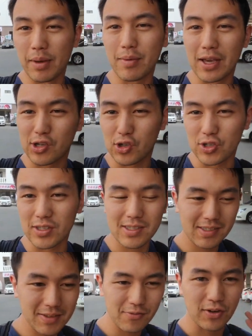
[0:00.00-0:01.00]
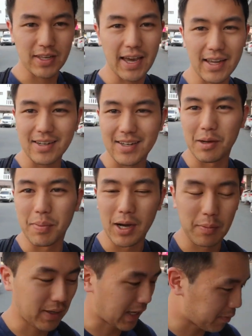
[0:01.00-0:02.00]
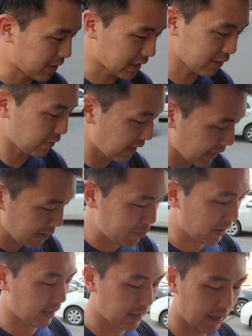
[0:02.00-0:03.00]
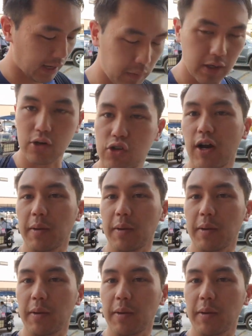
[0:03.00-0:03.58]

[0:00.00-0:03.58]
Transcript: maybe I should just forget about being productive today, but I'm gonna go try.